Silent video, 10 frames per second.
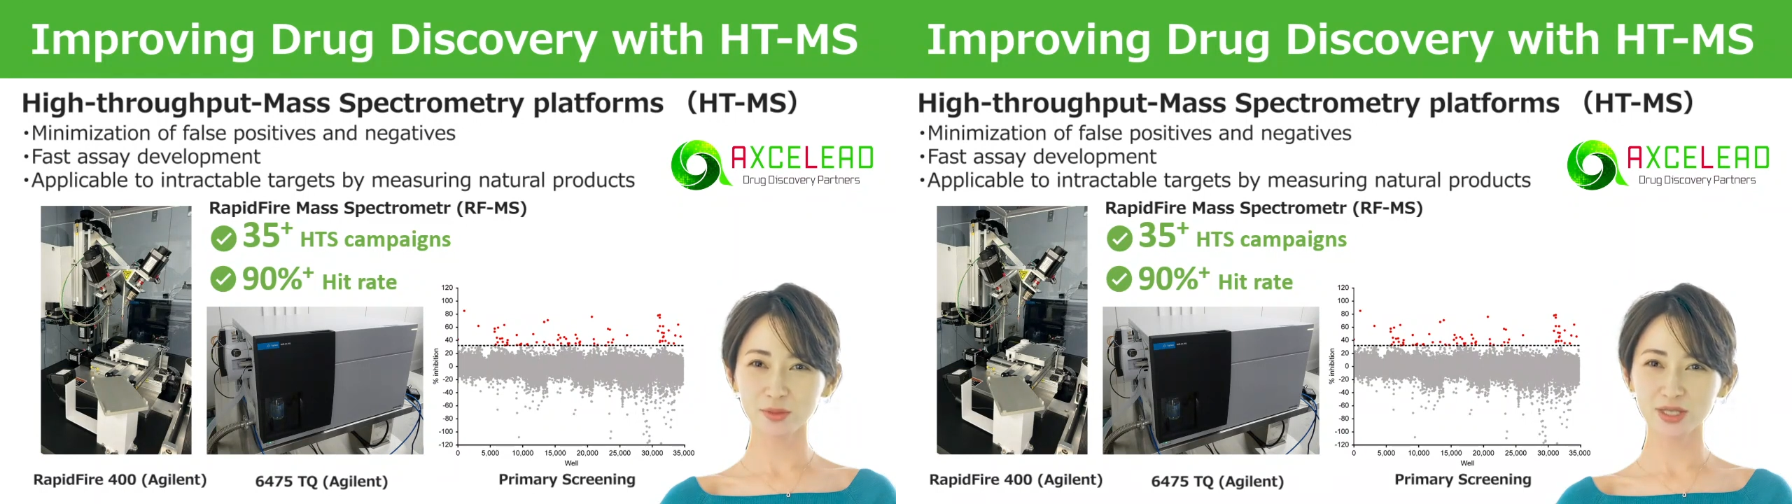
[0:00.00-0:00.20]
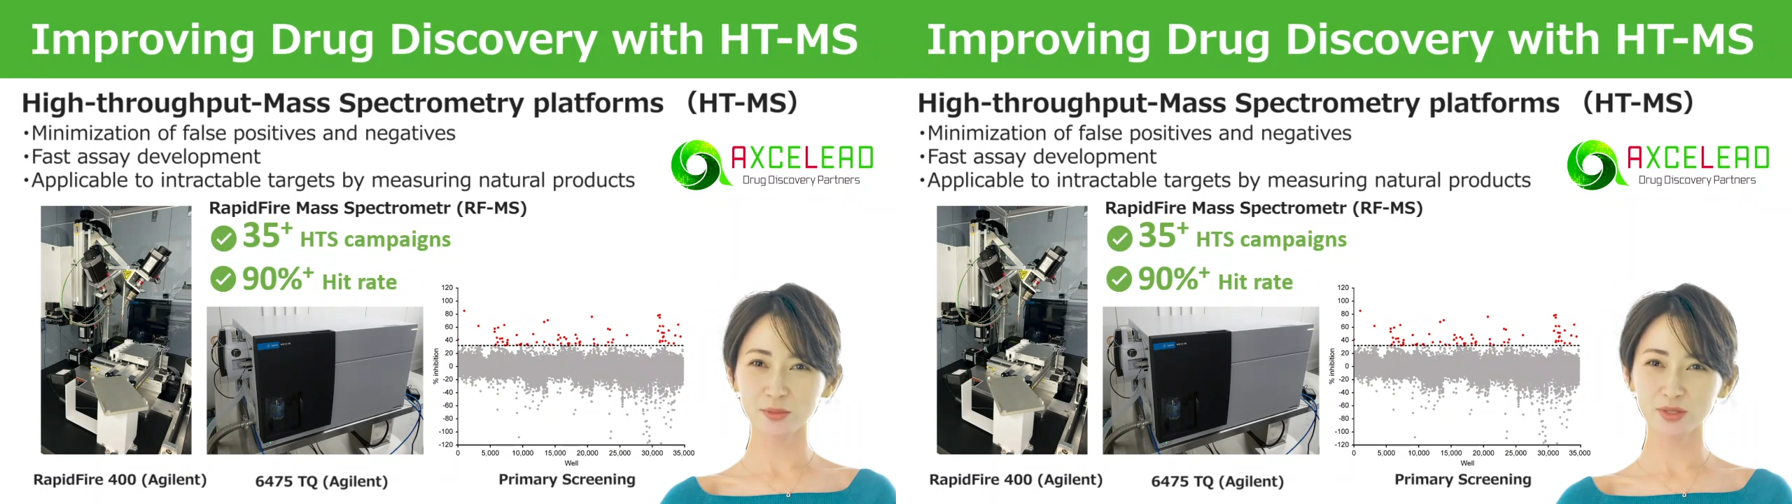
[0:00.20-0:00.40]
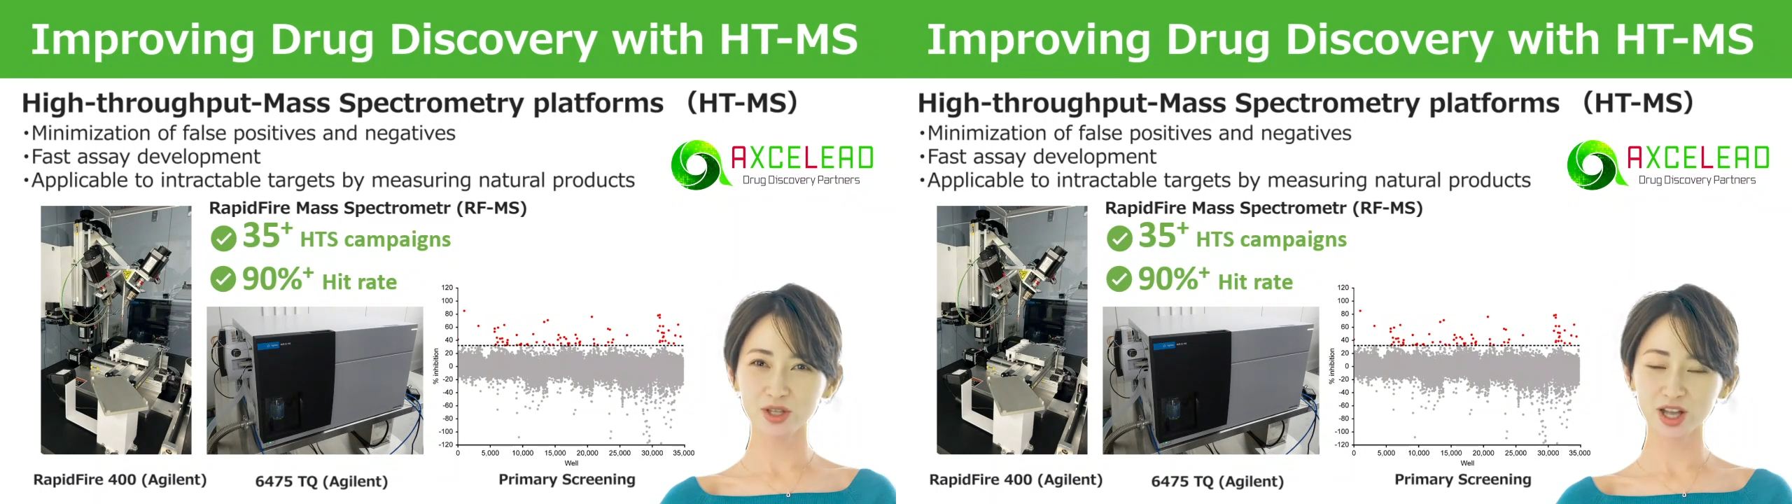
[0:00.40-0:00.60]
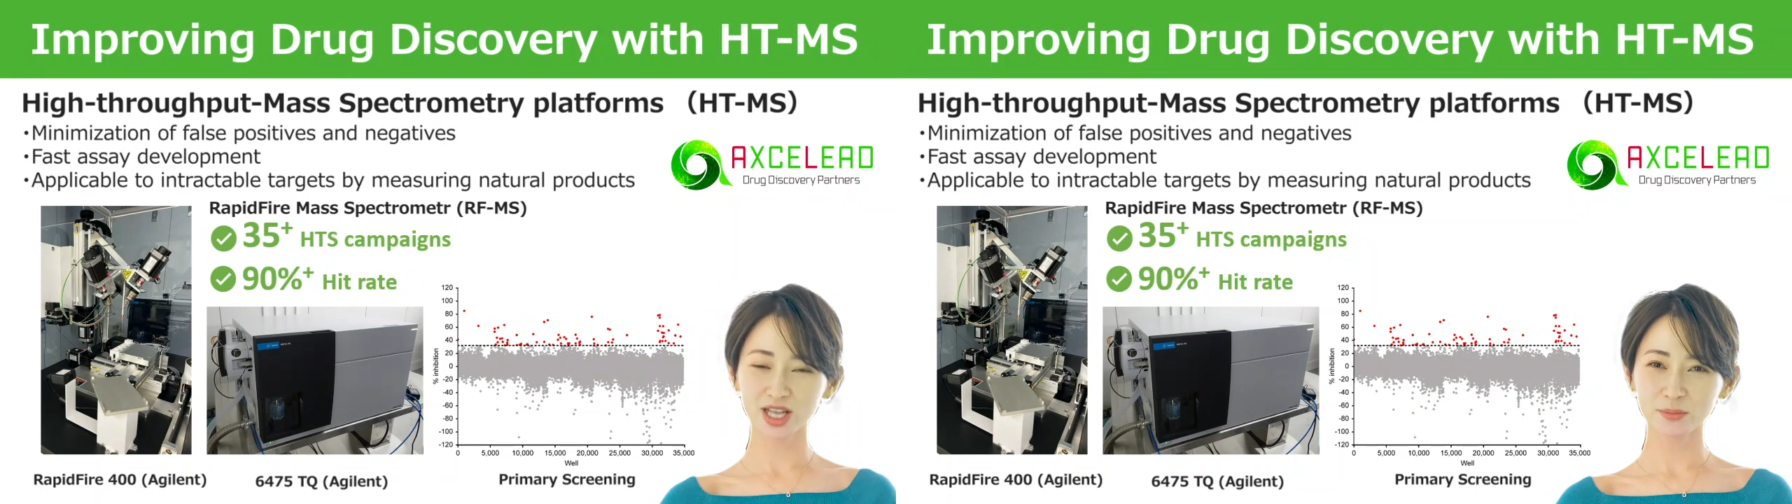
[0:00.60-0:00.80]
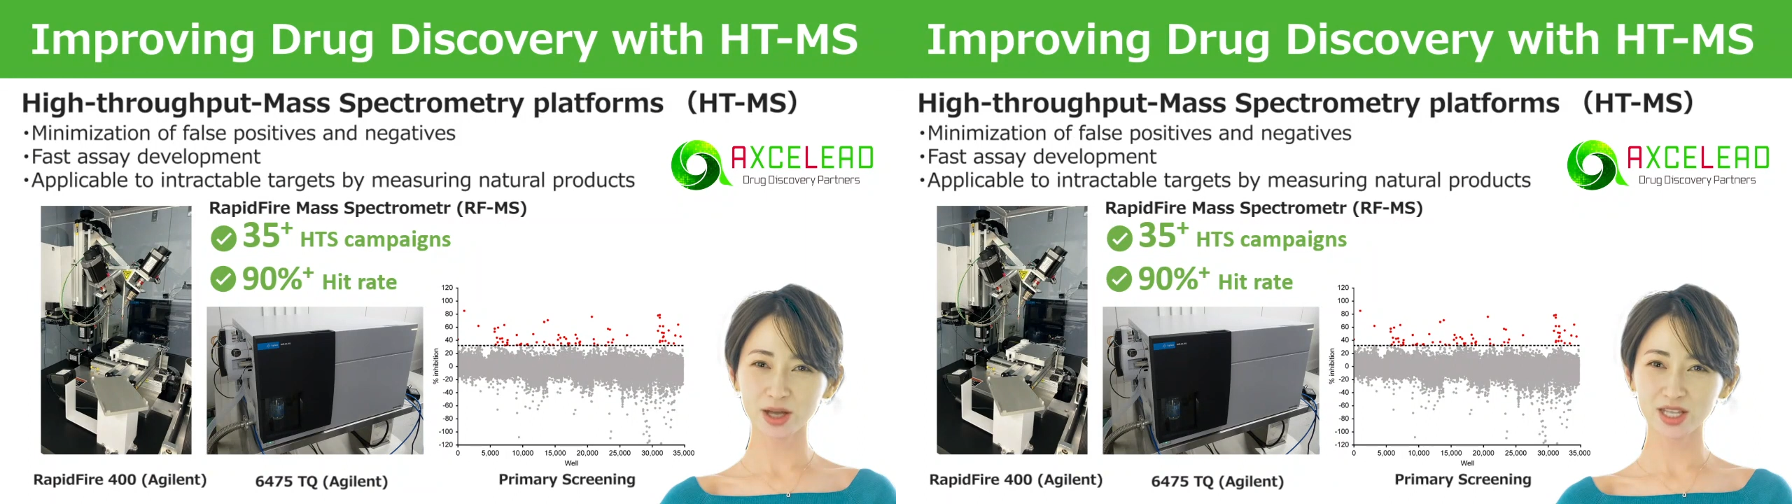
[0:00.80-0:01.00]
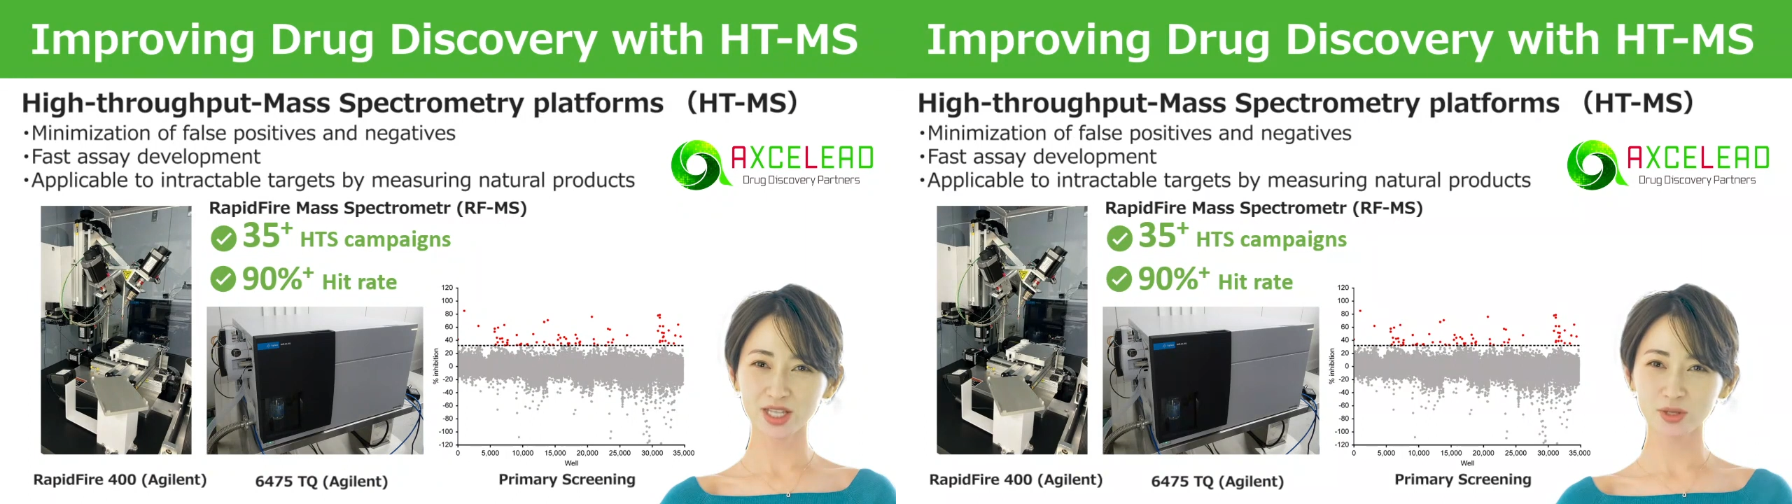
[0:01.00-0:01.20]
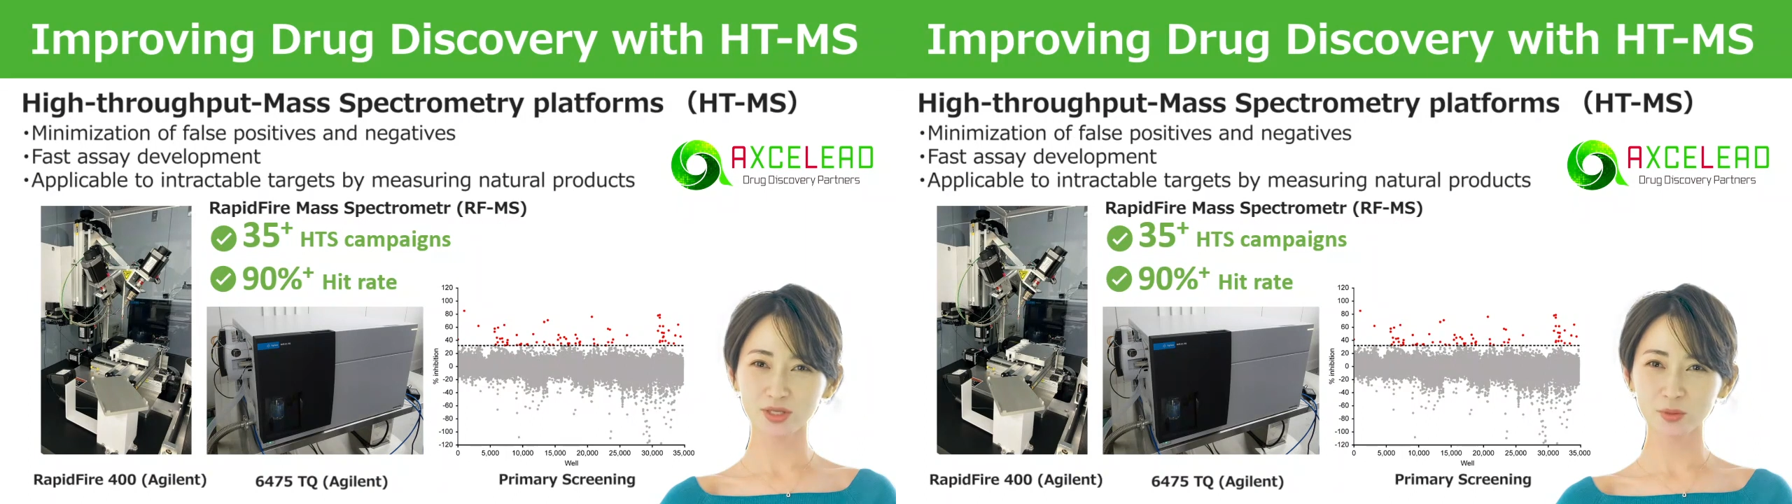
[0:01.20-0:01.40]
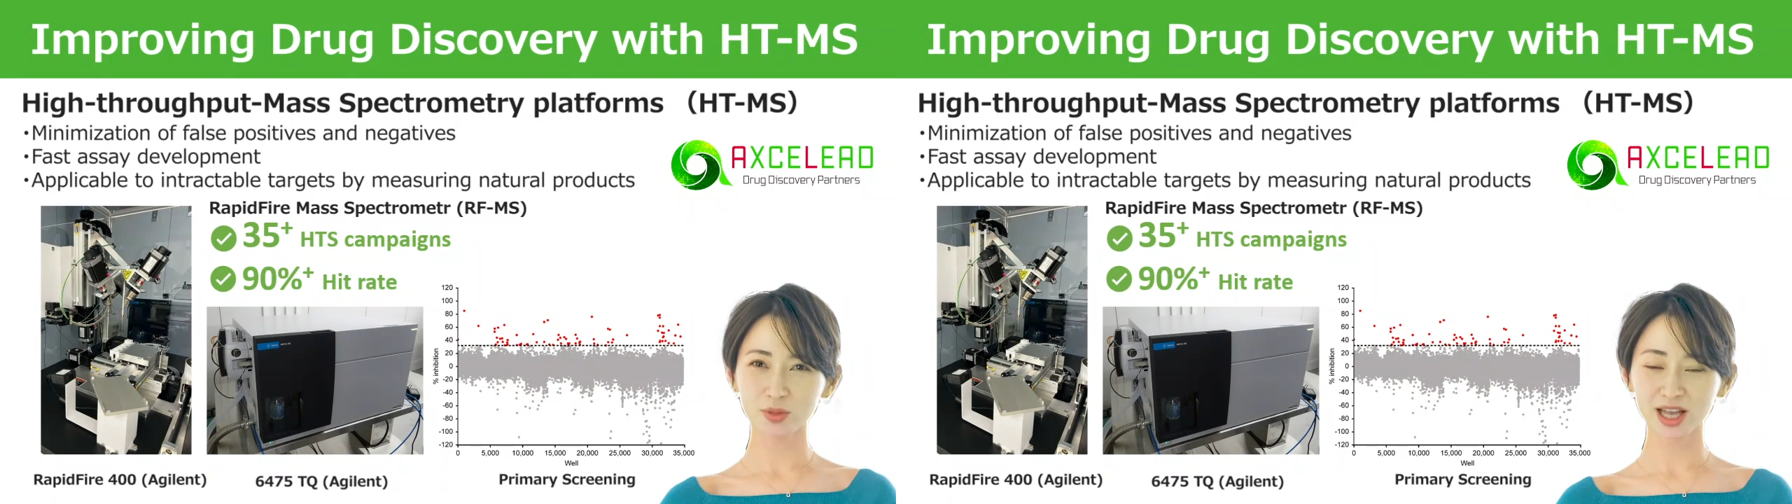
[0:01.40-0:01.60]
multiple target molecules